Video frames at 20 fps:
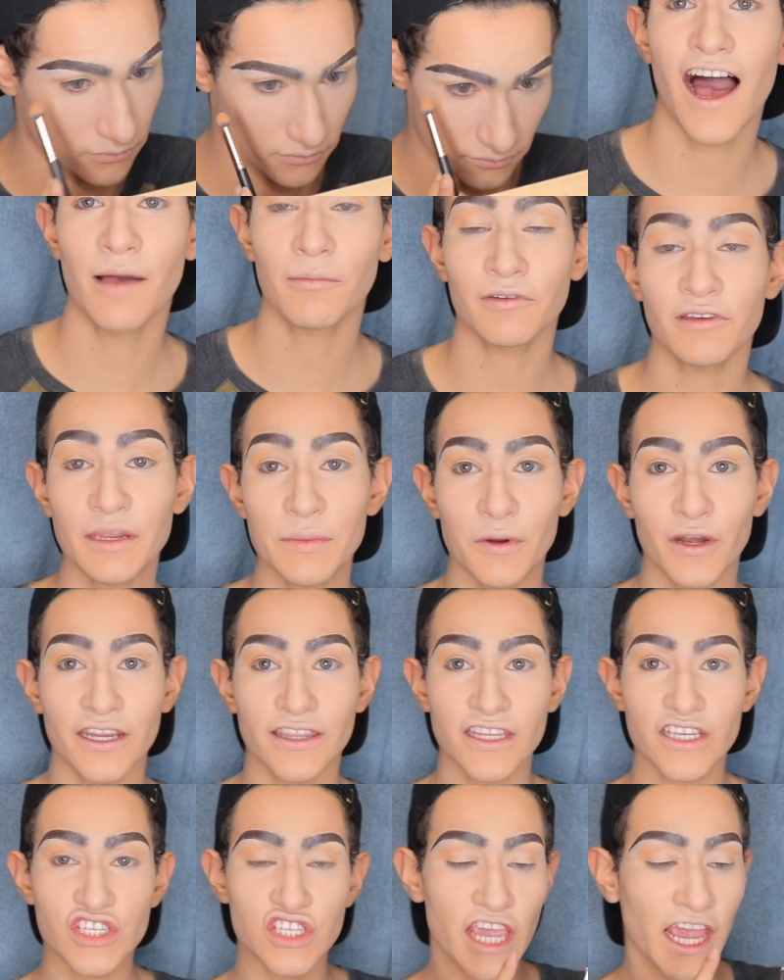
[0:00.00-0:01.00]
I'm gonna be
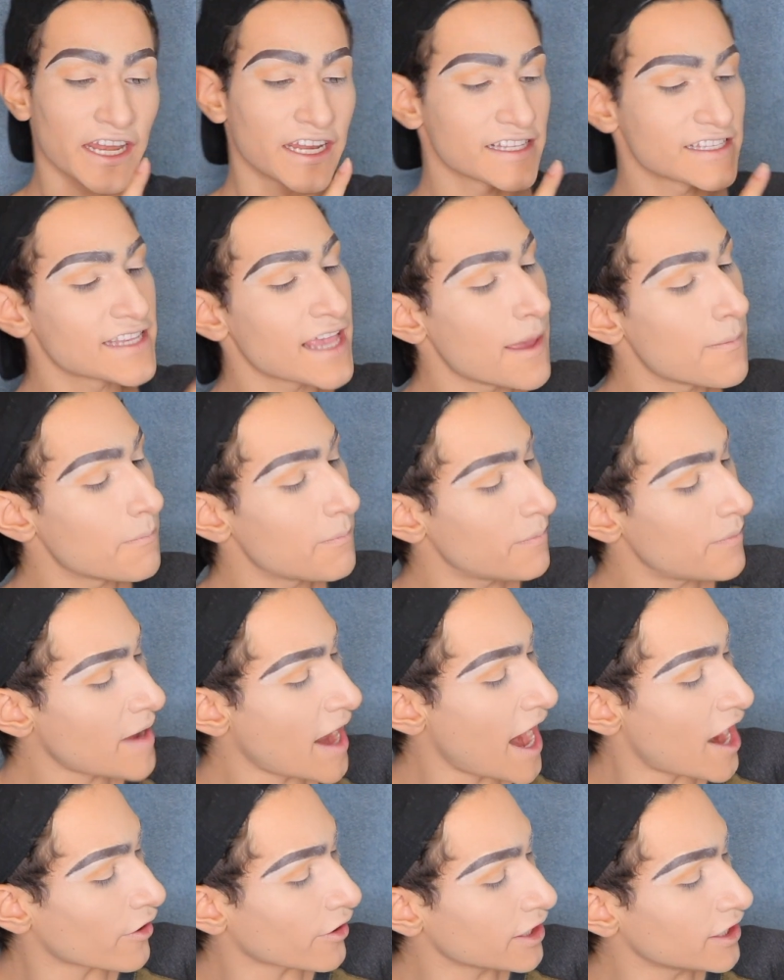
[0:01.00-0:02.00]
putting the shade
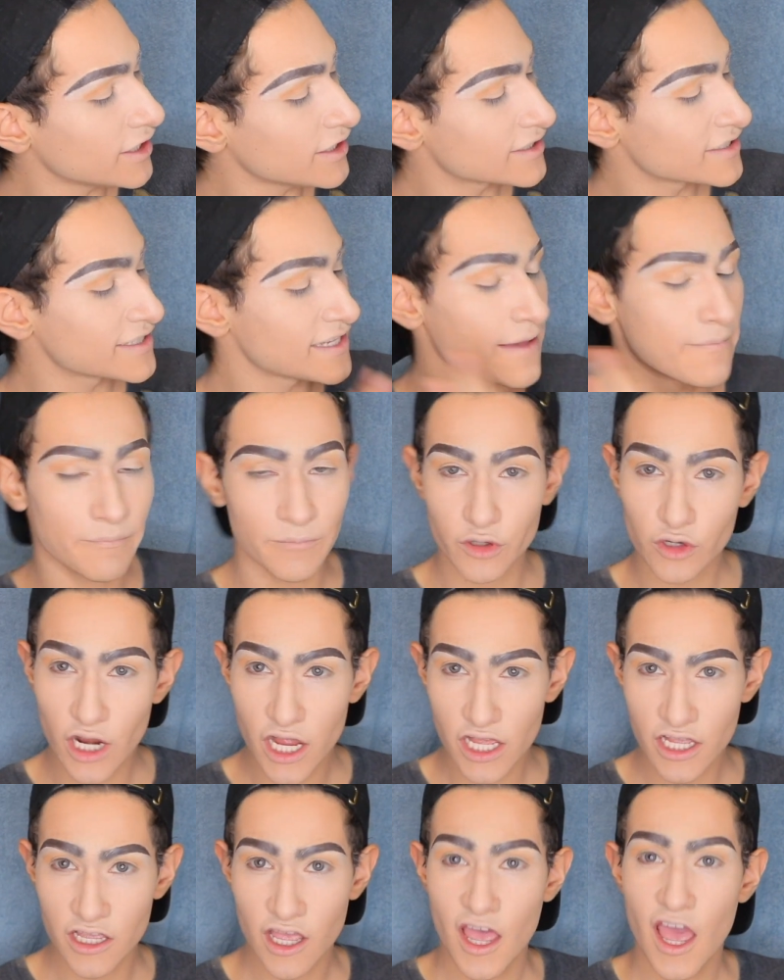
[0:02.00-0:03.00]
Tempera.
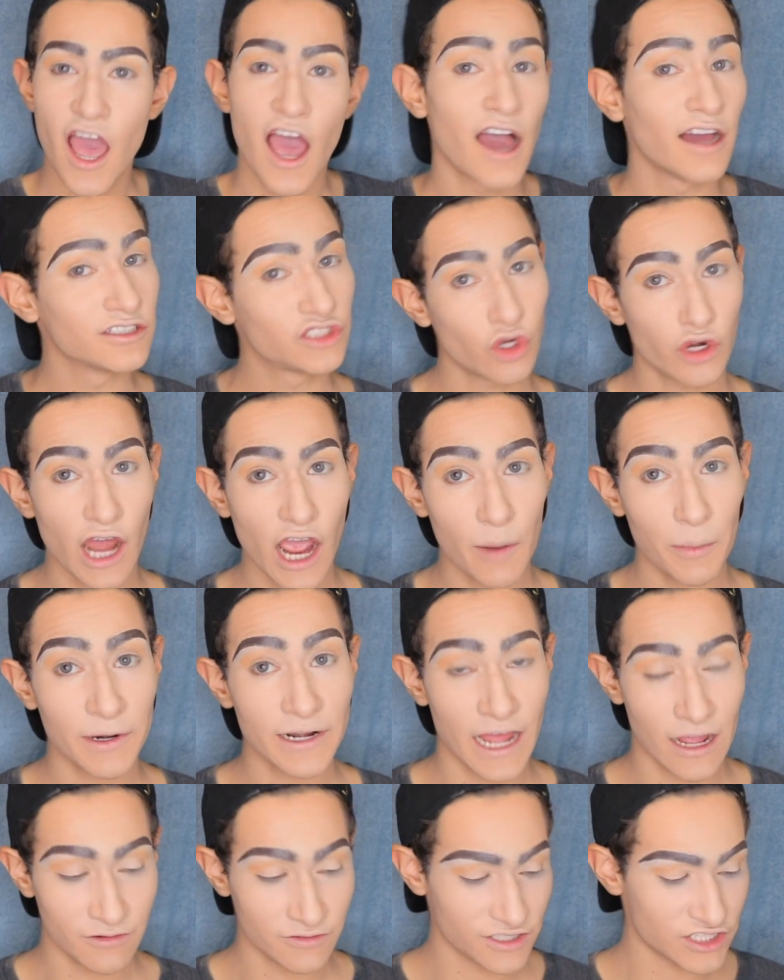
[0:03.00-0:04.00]
Don't know how to
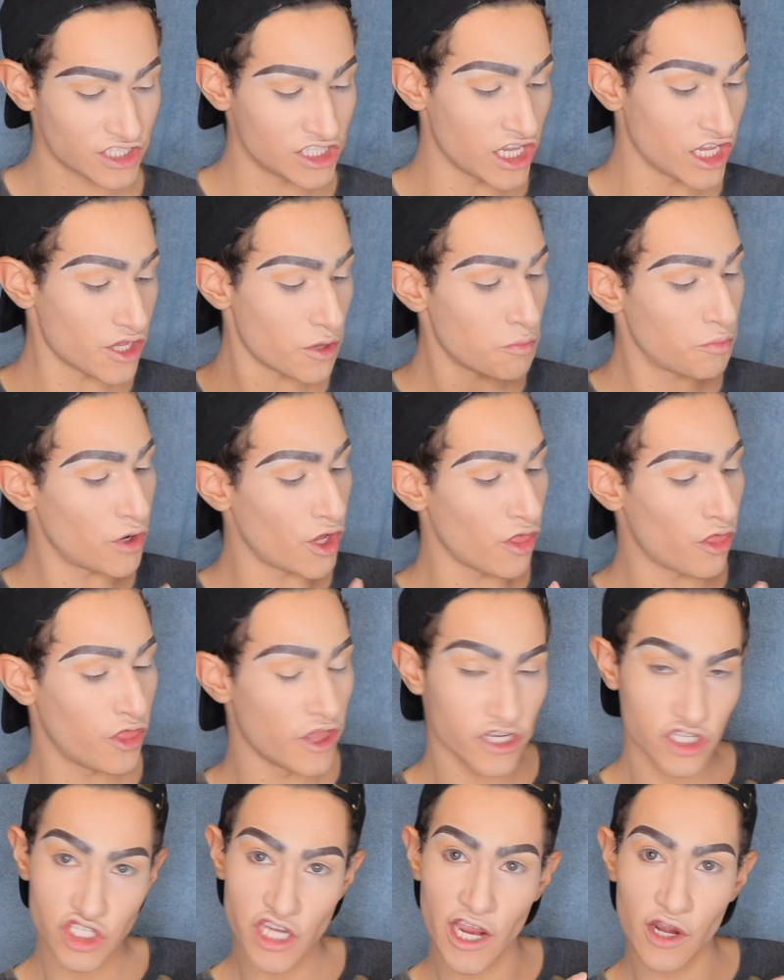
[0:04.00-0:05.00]
pronounce it, but
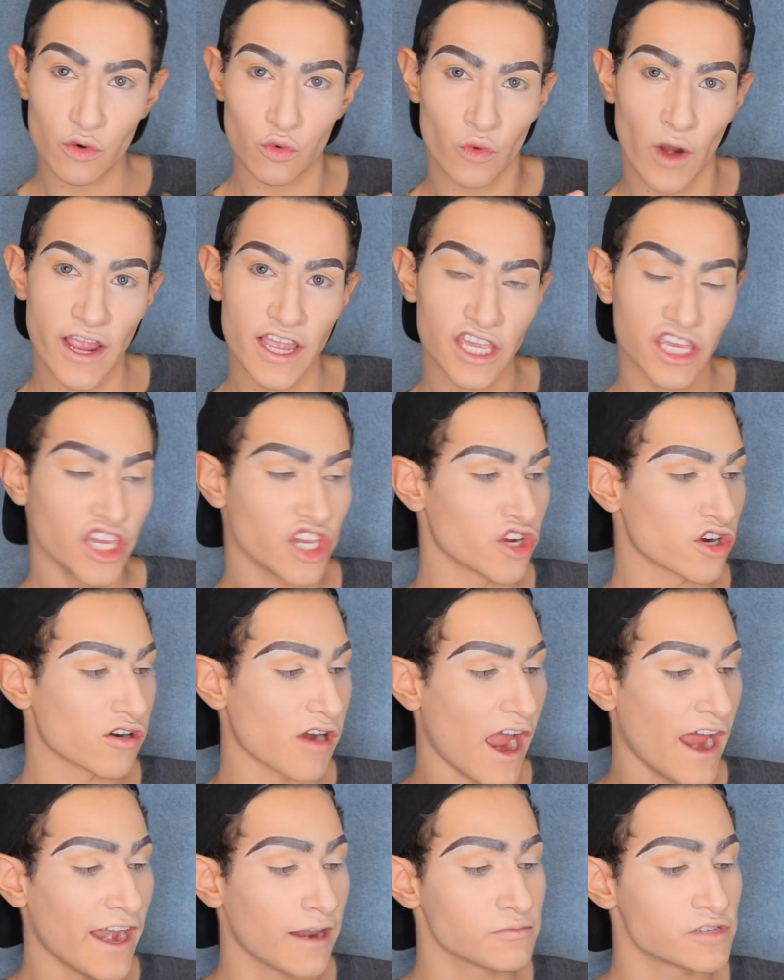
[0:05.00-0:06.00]
this shade right here,
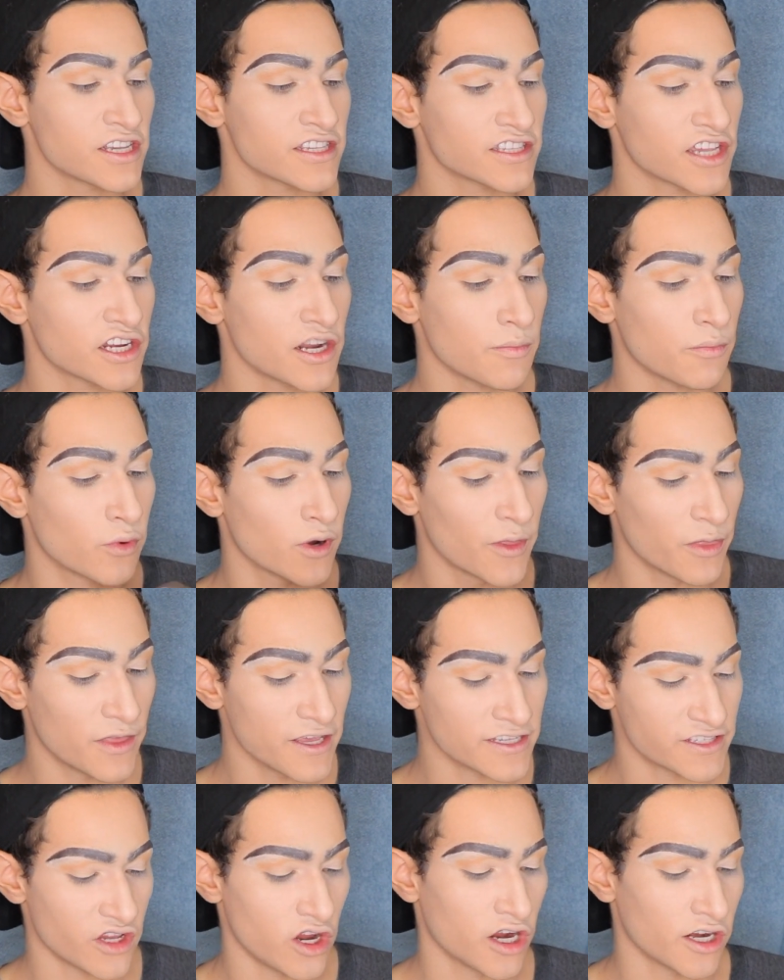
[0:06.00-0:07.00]
and I'm just gonna put
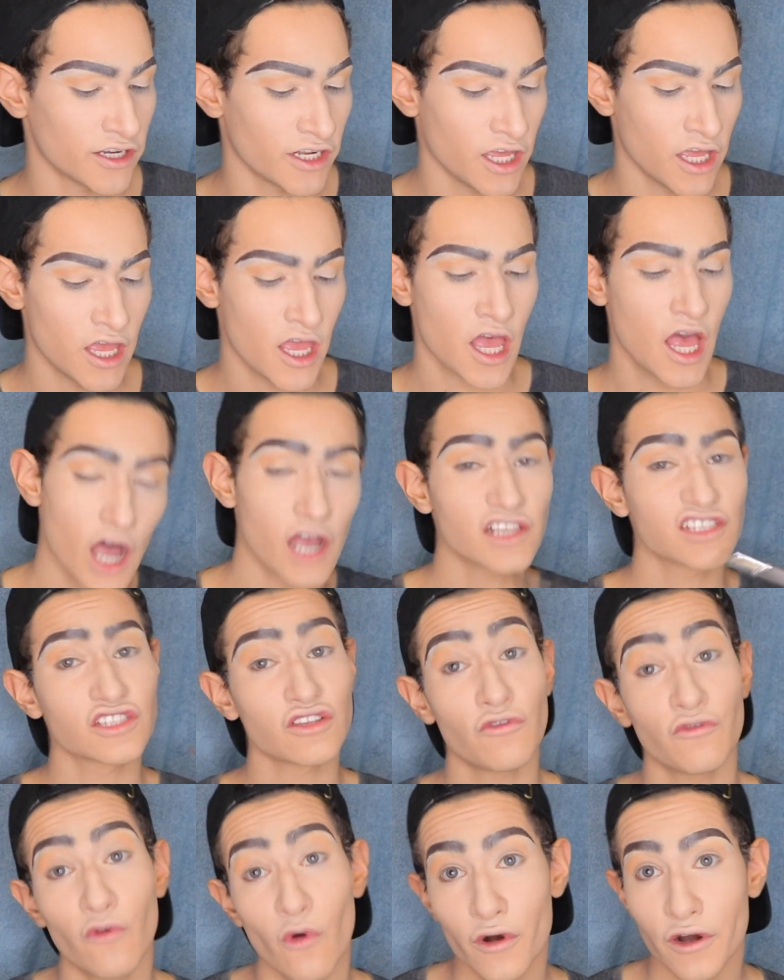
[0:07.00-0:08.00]
this on a
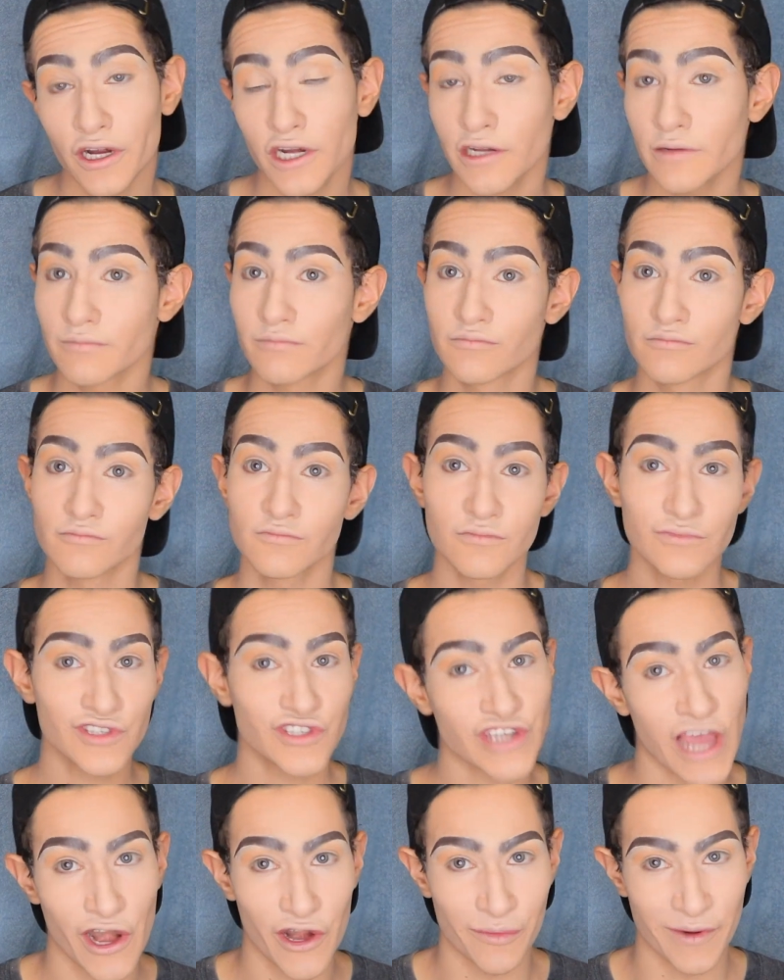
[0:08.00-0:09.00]
Sephora
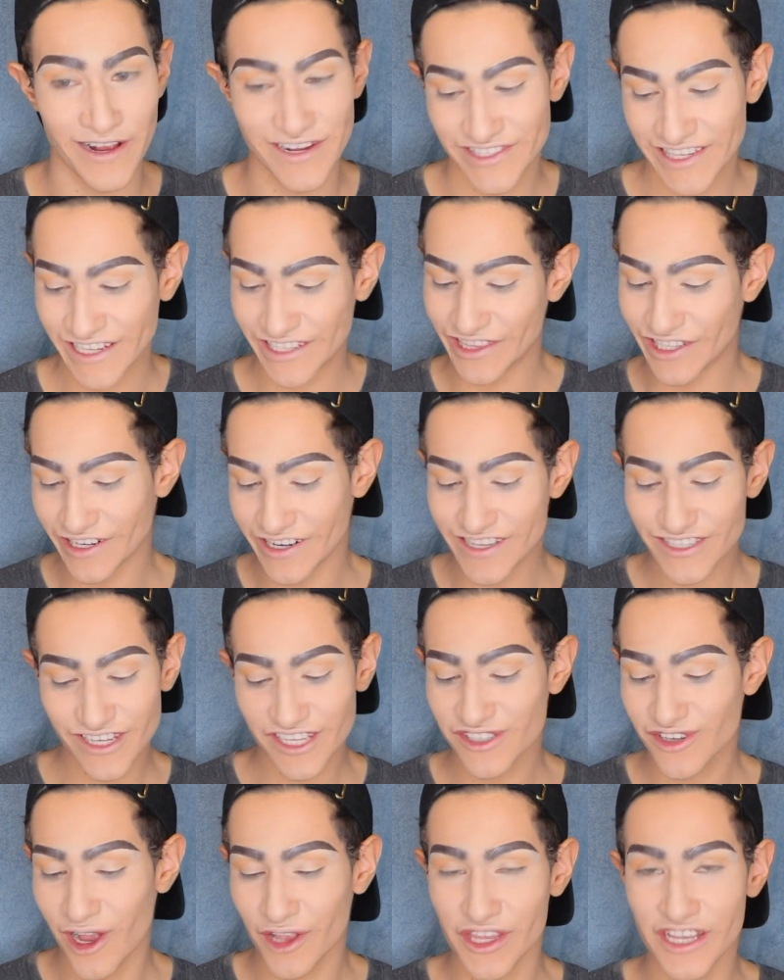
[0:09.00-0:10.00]
shadow brush. Like literally it's
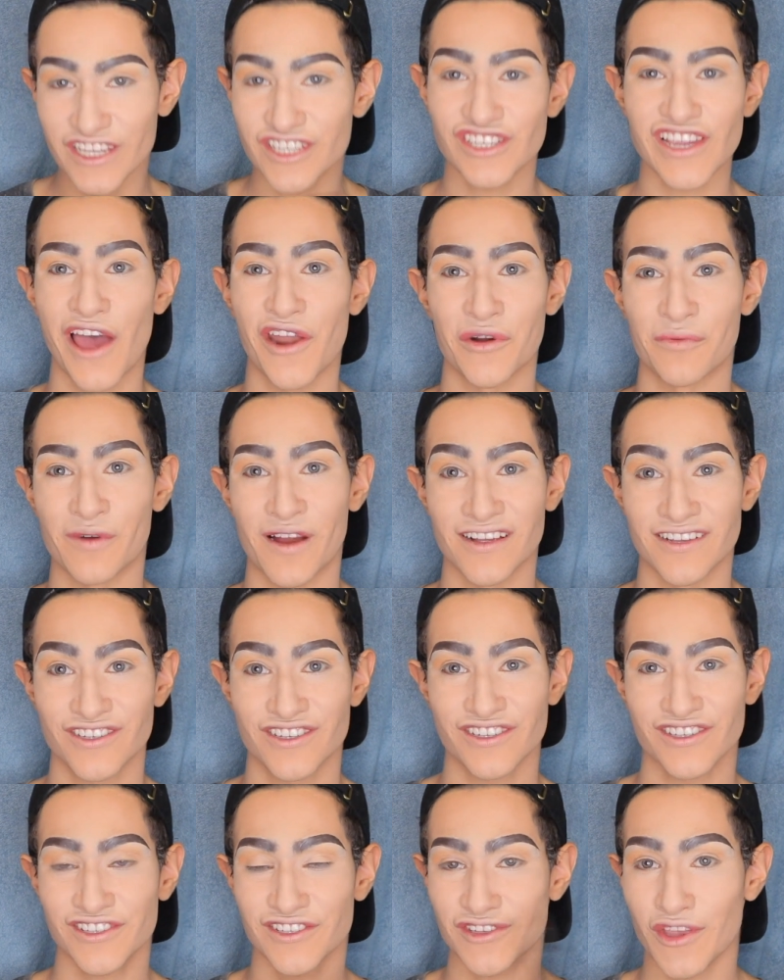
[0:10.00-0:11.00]
just called a shadow
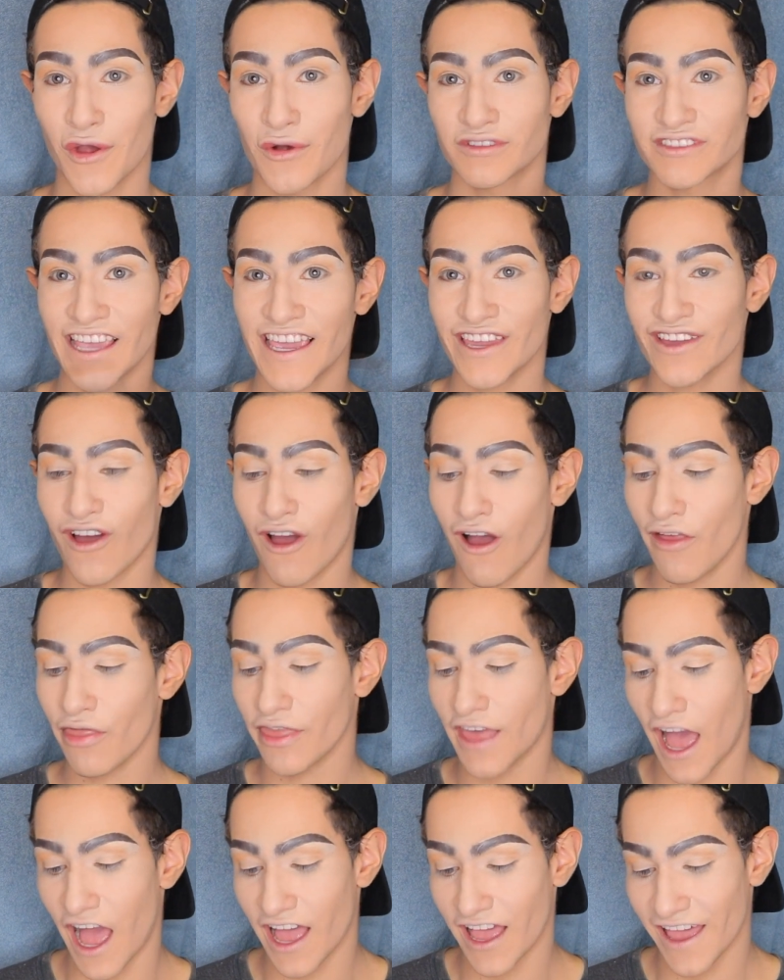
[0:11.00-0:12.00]
brush. So take it on
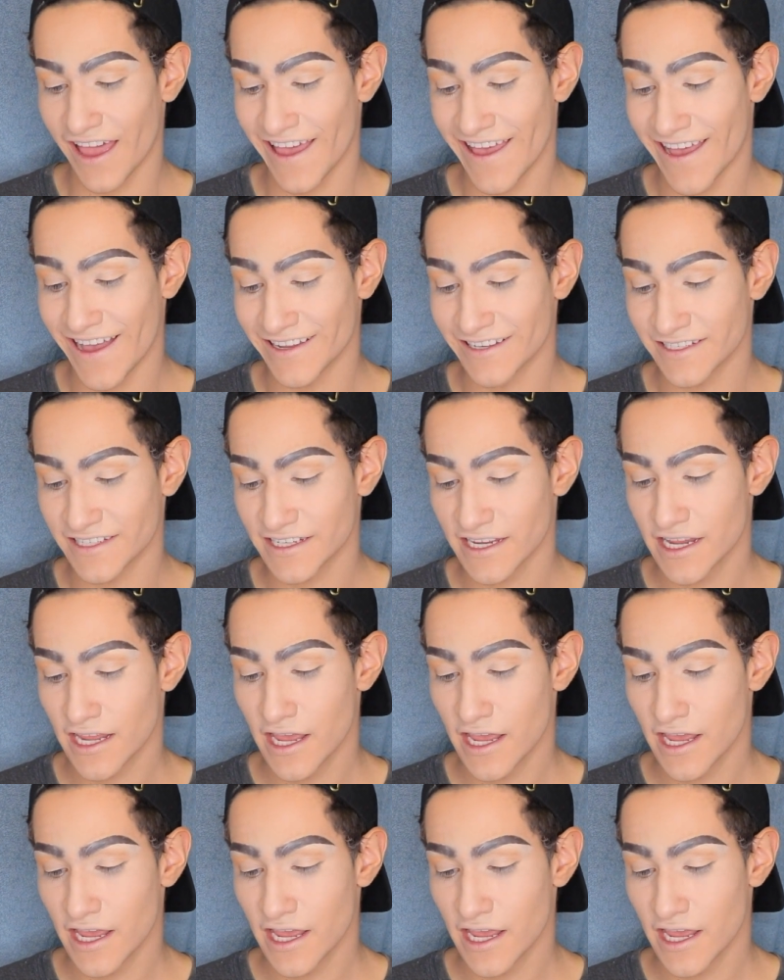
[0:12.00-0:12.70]
that, and